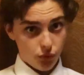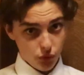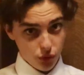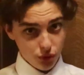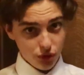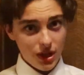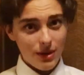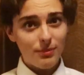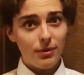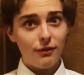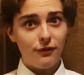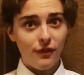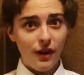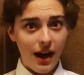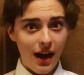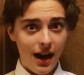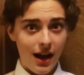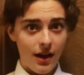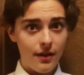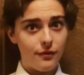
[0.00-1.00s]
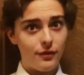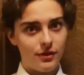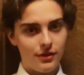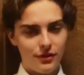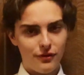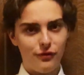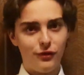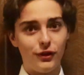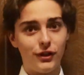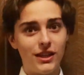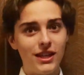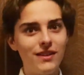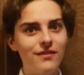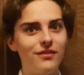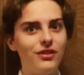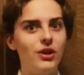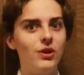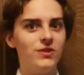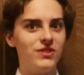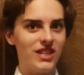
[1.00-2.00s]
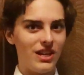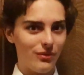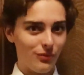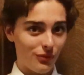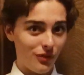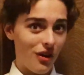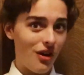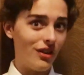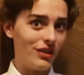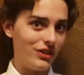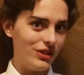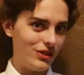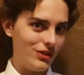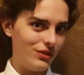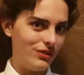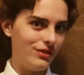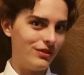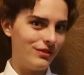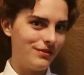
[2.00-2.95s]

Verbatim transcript: Rule number five, forgive those that wrong you.